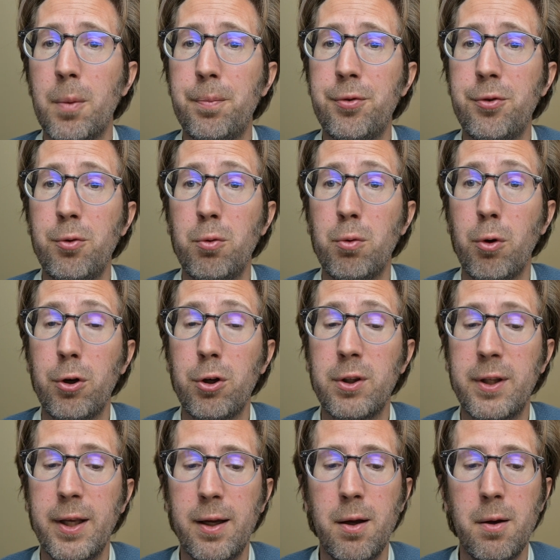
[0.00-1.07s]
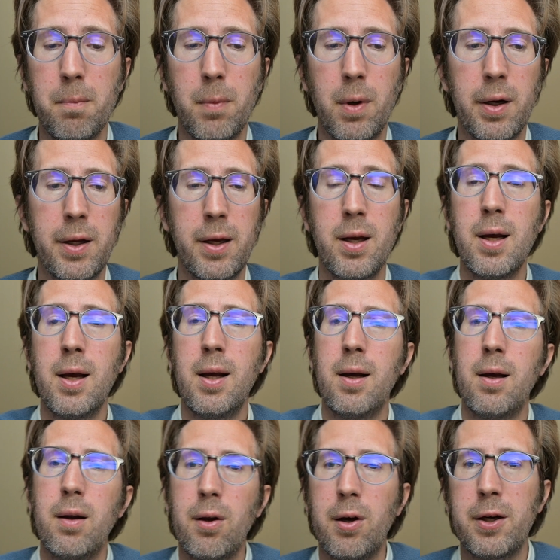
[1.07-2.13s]
obstructing my
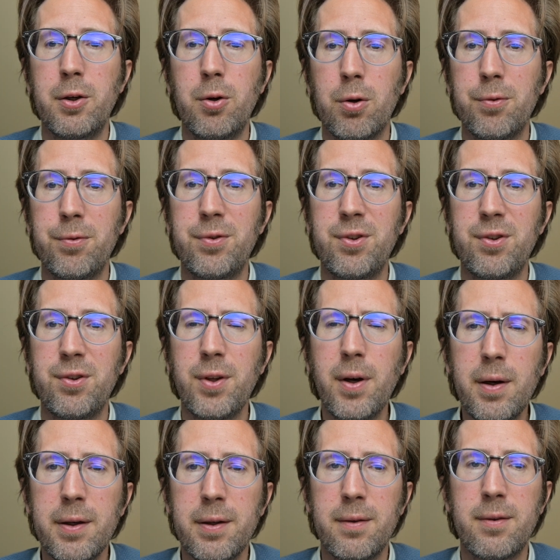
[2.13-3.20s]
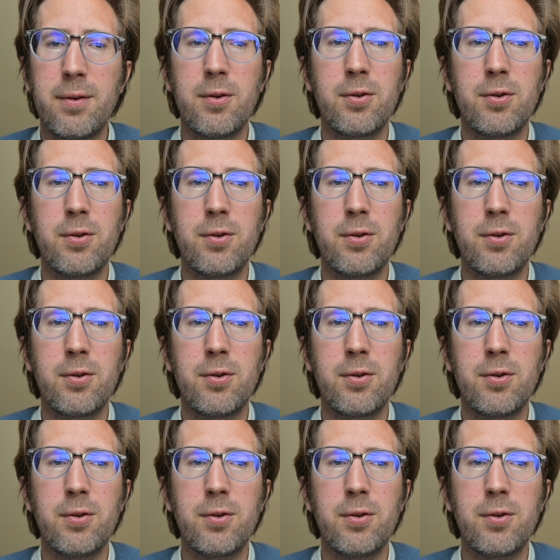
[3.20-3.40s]
line of sight.